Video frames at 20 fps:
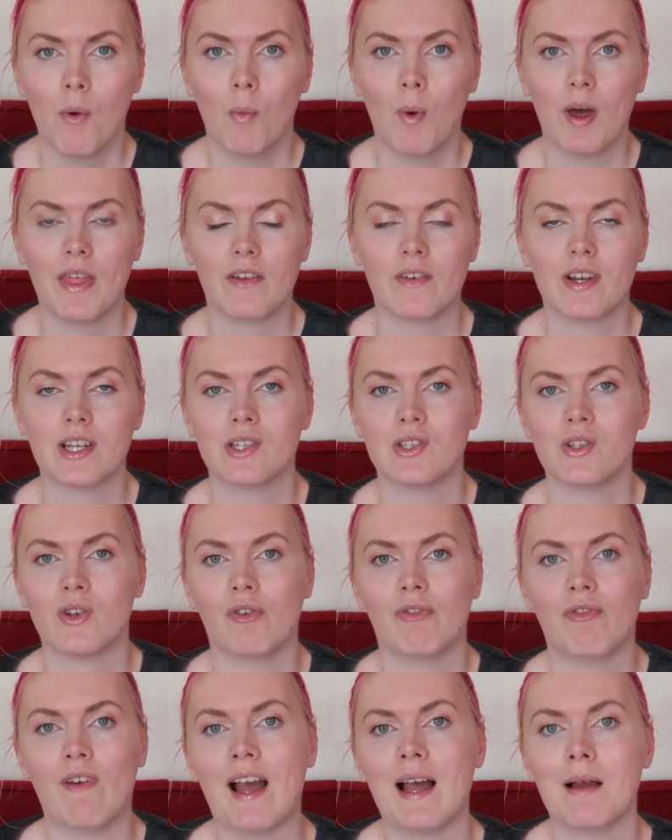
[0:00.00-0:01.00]
Whether it's
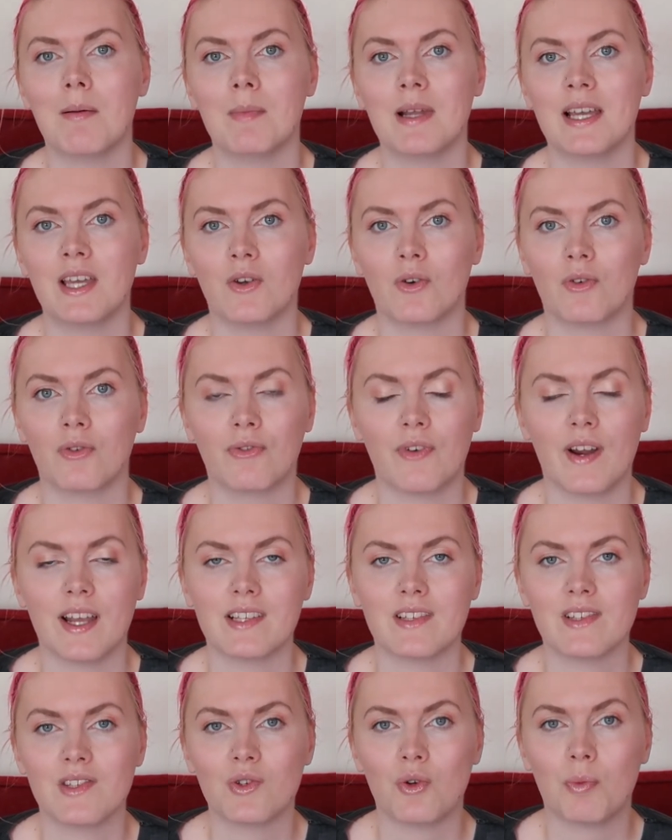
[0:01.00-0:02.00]
your family, your
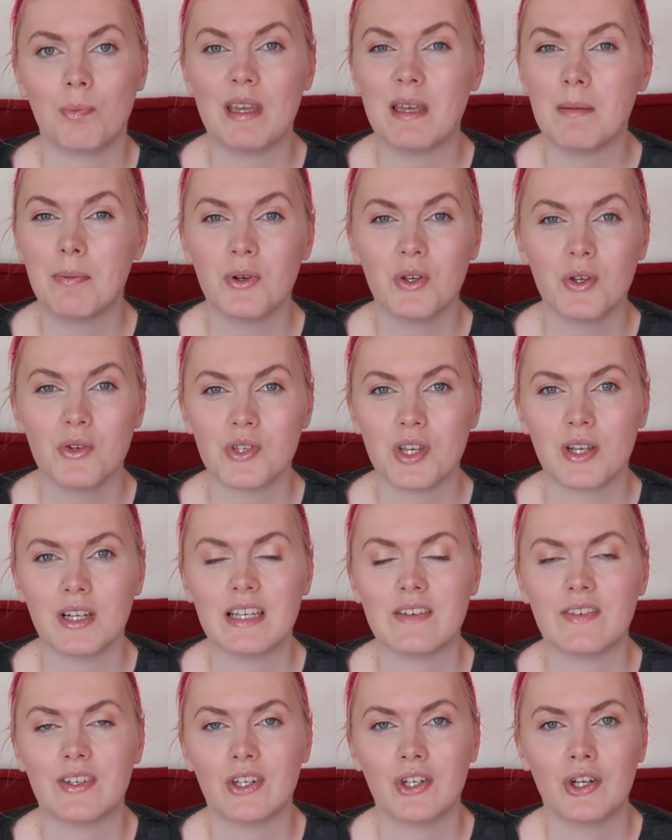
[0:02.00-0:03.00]
friends, or people you
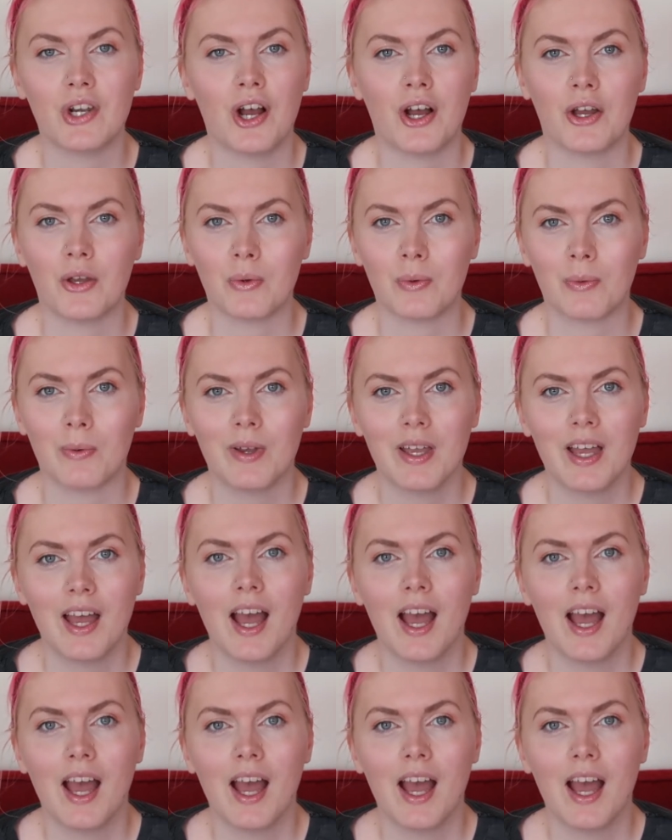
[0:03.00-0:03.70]
don't even know.